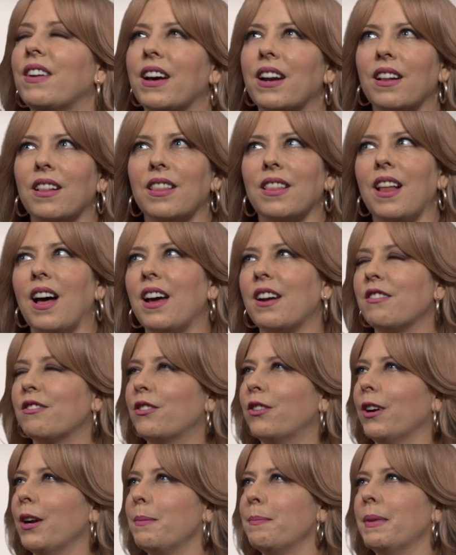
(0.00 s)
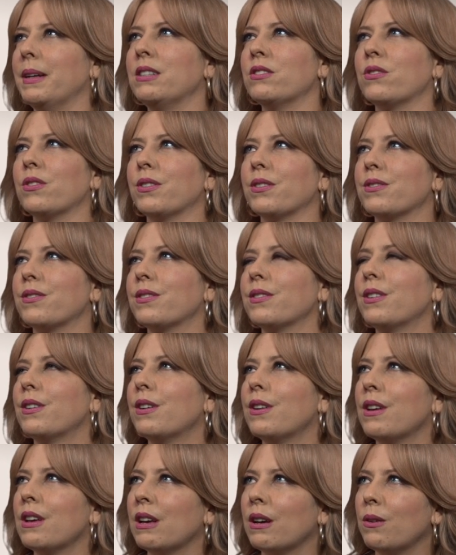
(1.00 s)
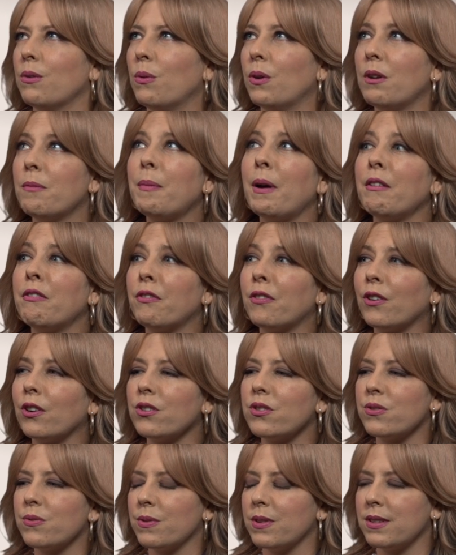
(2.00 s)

had a lot of great mentors. One of my first